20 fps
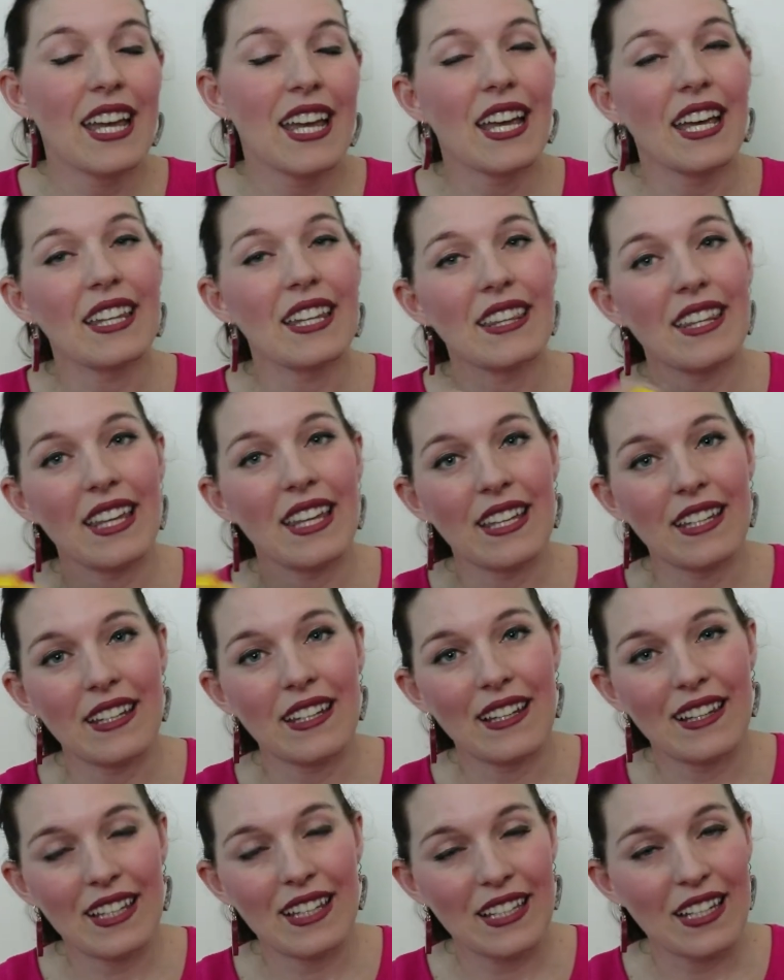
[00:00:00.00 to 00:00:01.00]
and then
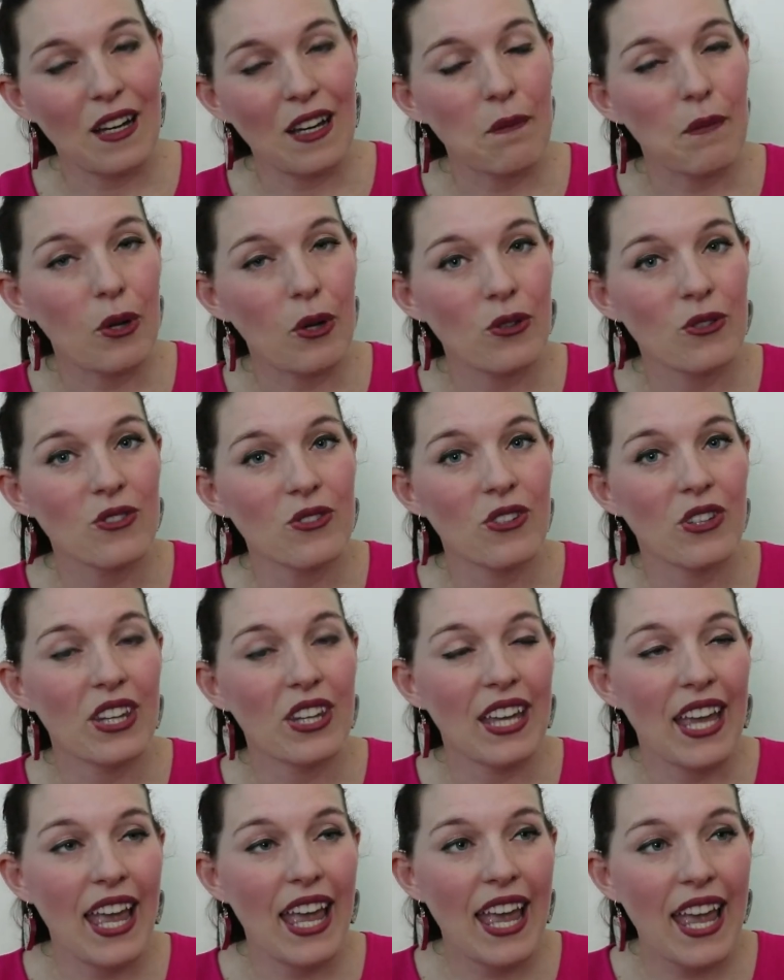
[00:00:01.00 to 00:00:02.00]
let out most of
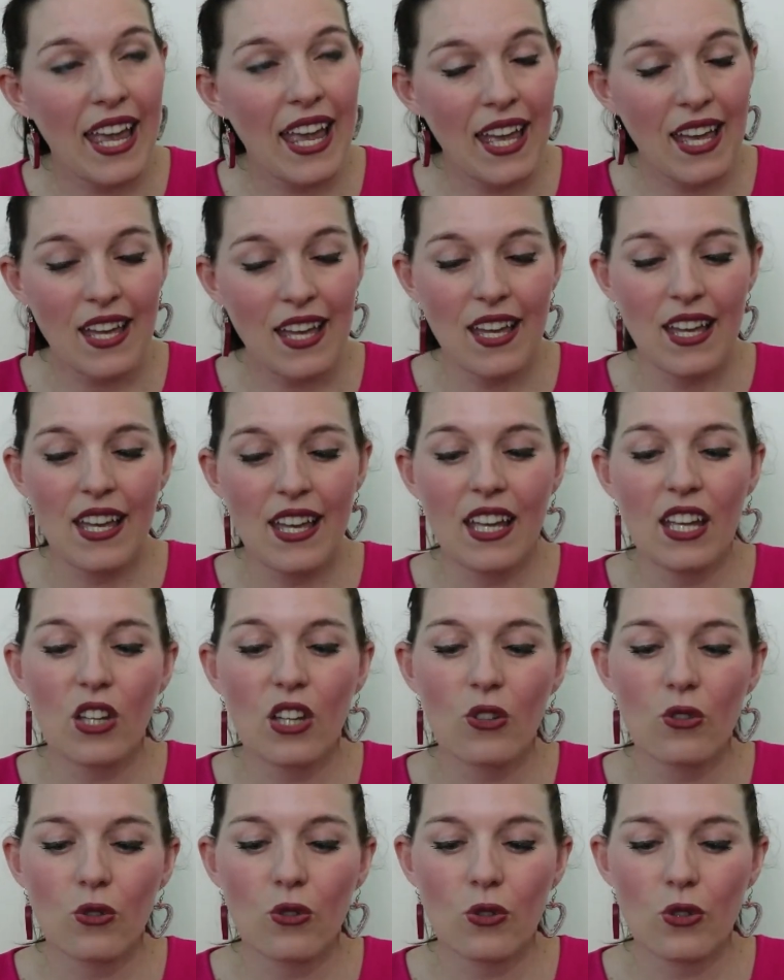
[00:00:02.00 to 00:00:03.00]
the air
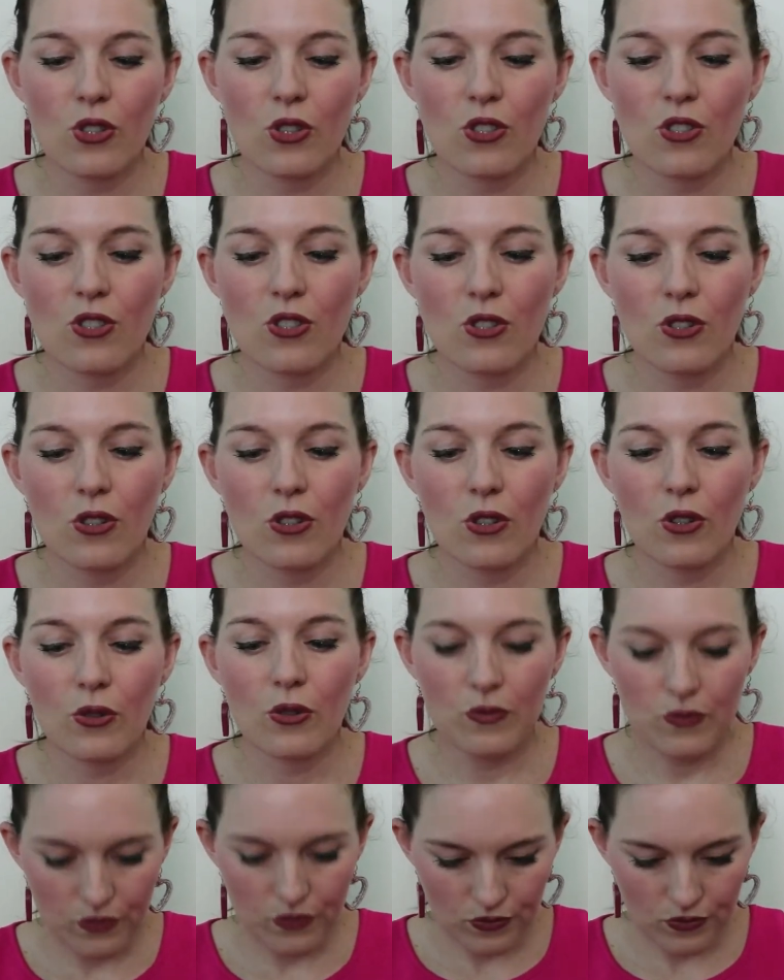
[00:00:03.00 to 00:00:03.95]
in order to